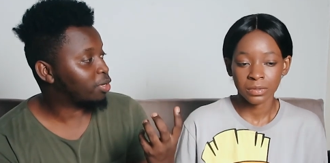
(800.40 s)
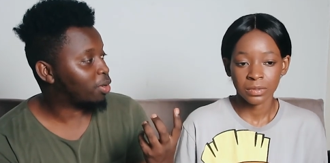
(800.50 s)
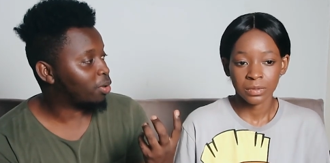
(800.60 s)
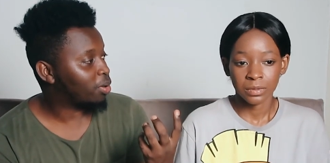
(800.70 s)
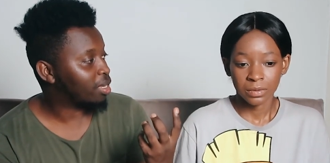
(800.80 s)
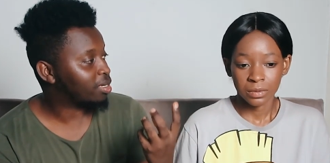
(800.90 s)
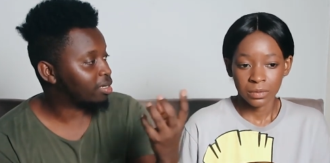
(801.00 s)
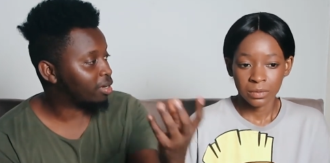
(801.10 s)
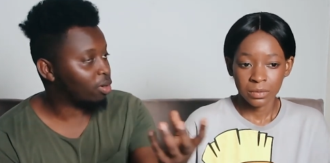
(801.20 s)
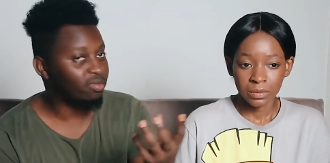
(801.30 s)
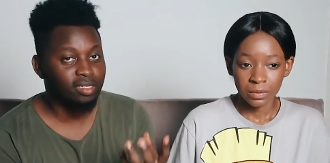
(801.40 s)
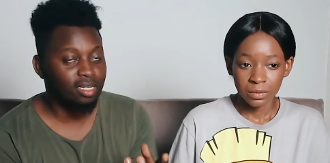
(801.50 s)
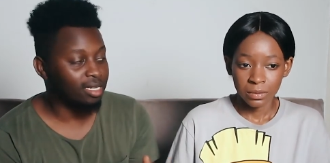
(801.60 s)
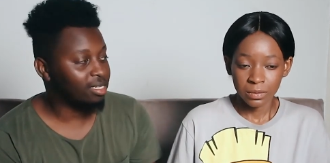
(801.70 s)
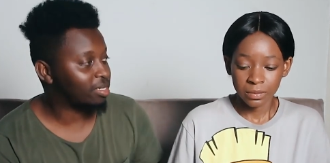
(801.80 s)
Speaker 1: your door and all of a
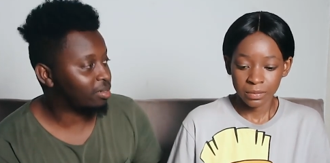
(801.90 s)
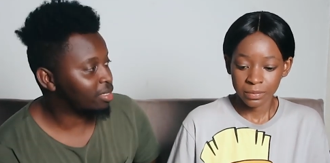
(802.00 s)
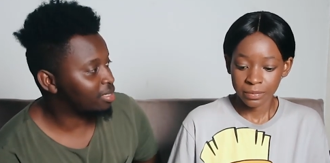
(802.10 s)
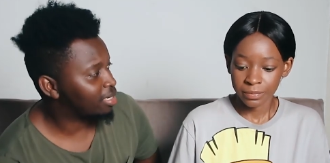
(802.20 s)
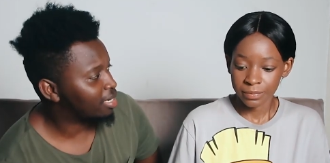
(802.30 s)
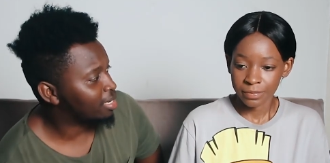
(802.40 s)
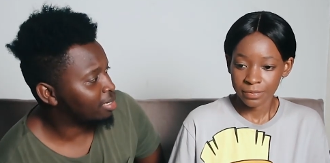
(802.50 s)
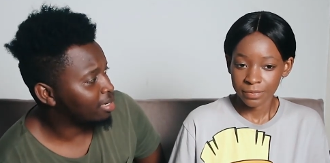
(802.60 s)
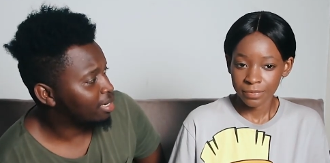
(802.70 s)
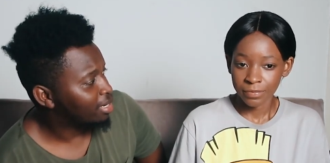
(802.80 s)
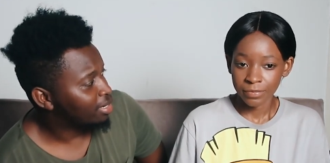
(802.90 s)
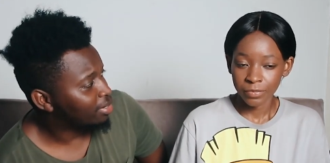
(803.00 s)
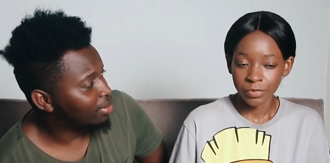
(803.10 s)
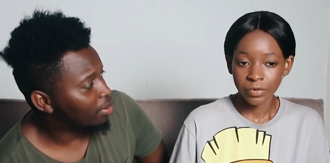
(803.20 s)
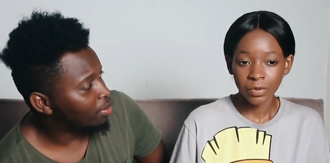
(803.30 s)
sudden is a Christian, and
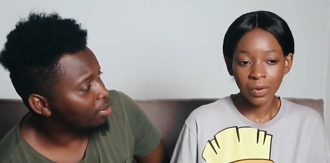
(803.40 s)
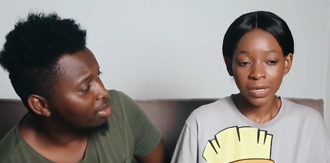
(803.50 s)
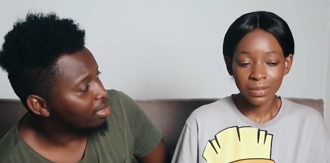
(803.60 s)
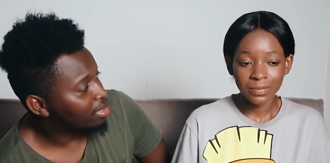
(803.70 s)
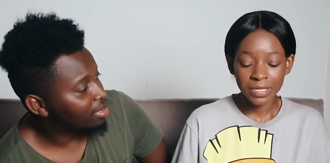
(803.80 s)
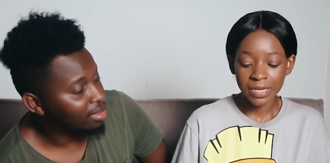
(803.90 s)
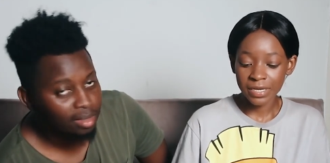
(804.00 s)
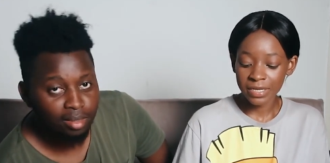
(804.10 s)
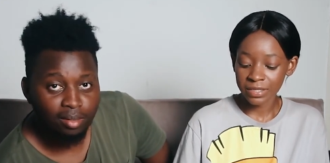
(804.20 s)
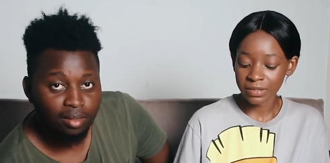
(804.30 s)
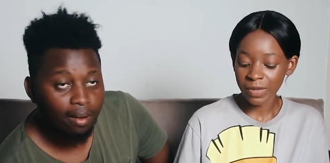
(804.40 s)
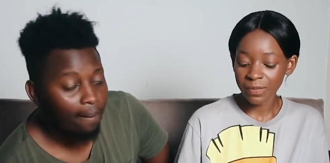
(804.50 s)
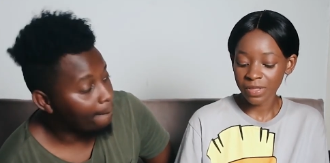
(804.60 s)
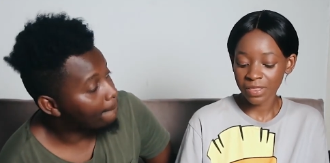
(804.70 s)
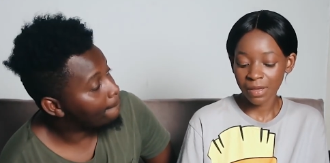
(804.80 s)
you
Speaker 2: know. You know what I'm saying is
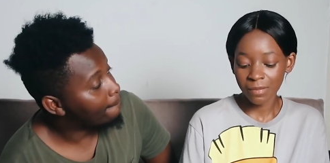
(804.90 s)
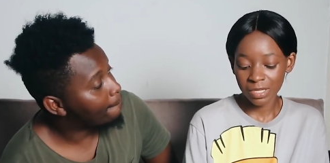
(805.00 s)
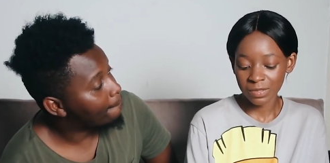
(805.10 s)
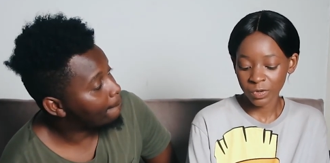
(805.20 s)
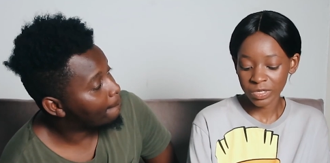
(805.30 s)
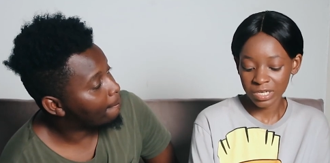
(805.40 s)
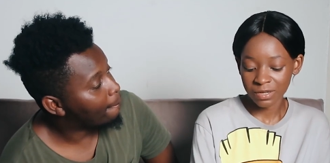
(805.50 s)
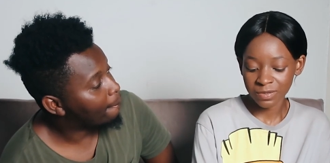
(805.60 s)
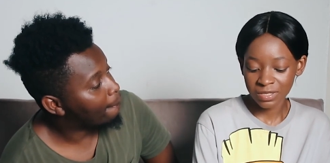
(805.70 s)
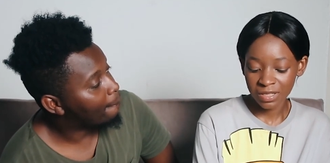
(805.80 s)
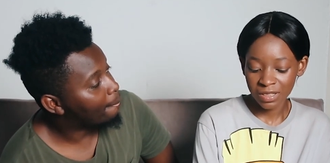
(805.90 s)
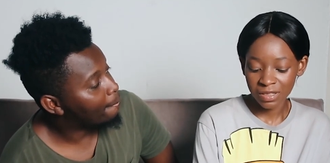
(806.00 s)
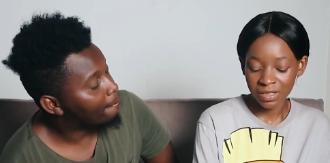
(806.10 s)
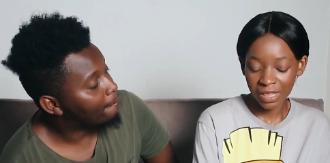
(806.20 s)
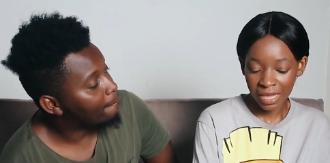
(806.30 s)
maybe them as Muslims
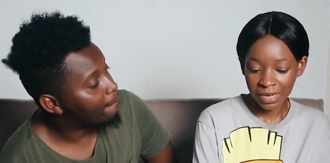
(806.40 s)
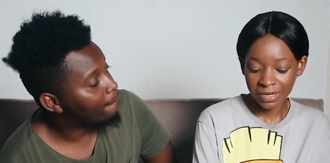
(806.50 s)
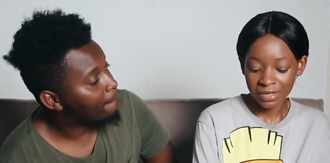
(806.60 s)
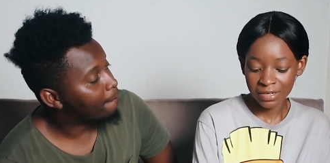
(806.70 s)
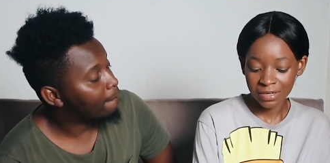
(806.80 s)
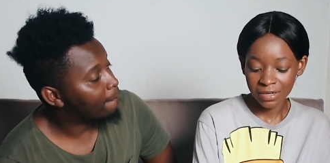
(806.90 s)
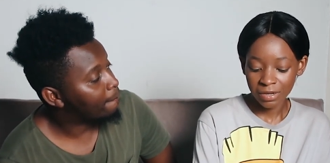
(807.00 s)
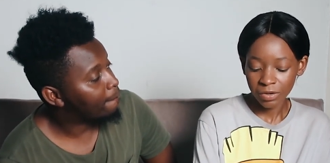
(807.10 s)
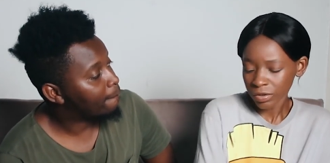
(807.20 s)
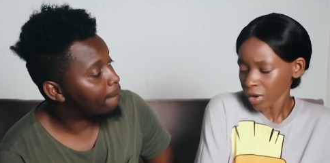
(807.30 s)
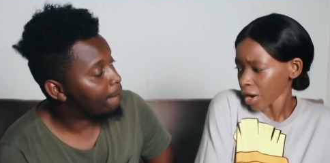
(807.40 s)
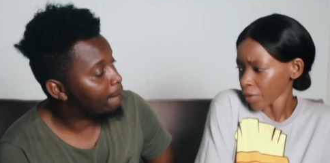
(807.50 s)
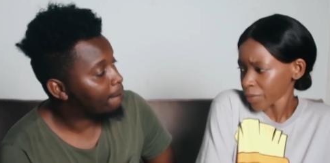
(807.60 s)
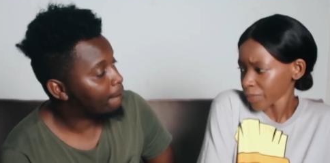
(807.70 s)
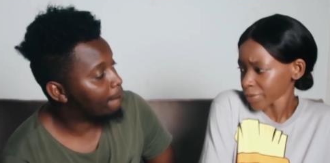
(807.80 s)
then. You know
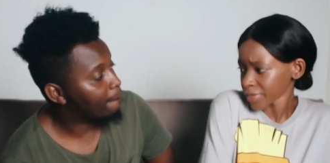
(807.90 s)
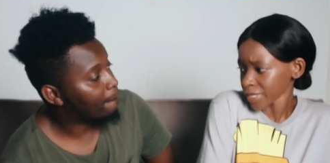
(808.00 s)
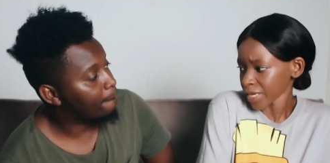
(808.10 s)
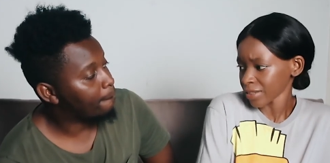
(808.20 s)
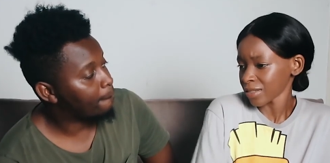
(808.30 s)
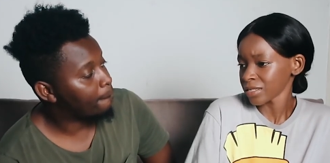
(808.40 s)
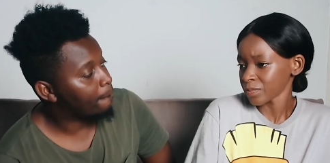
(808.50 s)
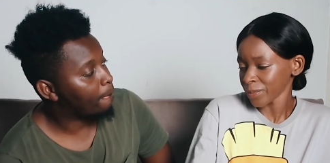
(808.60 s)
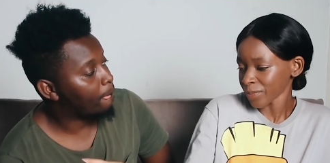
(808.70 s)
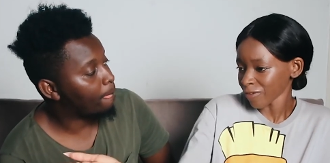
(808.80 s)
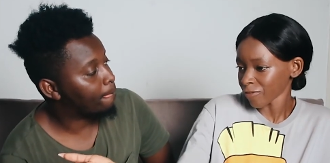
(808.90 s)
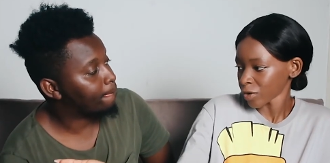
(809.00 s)
how people say these people are